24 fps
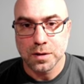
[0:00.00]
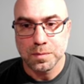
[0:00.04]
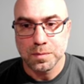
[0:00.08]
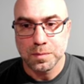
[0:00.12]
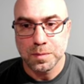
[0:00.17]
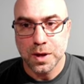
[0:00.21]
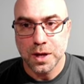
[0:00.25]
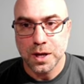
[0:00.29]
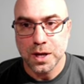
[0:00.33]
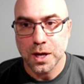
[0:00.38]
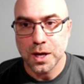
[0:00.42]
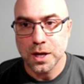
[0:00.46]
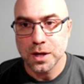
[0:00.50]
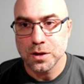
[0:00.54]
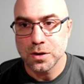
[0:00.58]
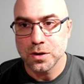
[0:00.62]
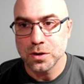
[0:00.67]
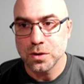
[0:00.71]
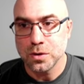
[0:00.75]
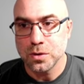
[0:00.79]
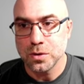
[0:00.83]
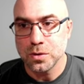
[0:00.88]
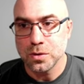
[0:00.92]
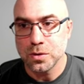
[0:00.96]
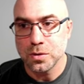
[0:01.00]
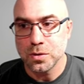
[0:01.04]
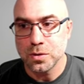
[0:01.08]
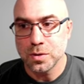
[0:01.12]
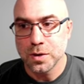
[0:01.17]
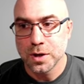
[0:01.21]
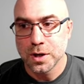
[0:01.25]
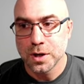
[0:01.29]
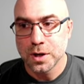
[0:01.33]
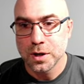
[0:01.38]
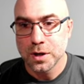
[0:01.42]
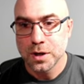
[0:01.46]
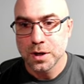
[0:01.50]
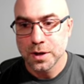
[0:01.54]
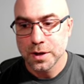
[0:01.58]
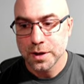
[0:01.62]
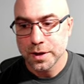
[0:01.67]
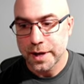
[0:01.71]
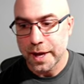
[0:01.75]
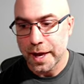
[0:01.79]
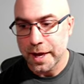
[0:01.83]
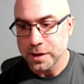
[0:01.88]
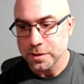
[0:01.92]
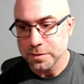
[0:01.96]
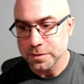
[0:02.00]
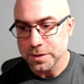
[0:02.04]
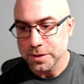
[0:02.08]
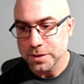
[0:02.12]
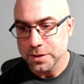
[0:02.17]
make a new gallery.